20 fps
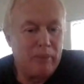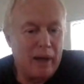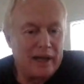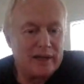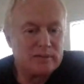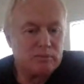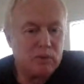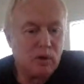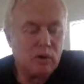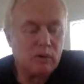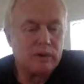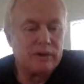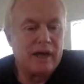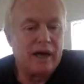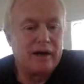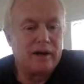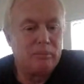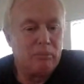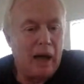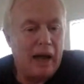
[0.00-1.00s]
play baseball
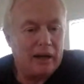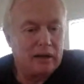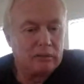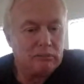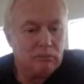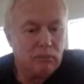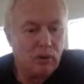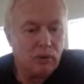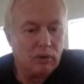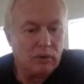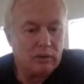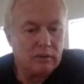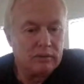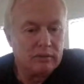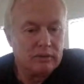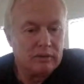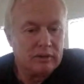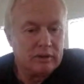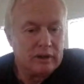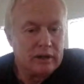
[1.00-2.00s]
without a bat and ball.
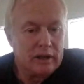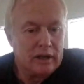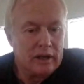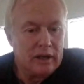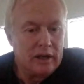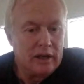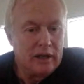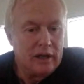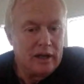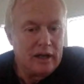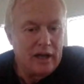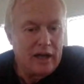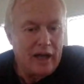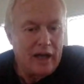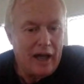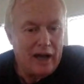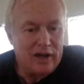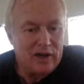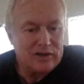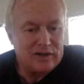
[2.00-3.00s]

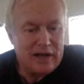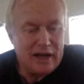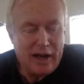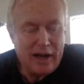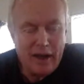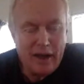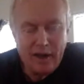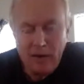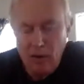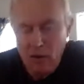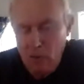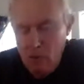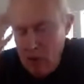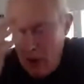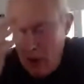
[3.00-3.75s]
And he said, like,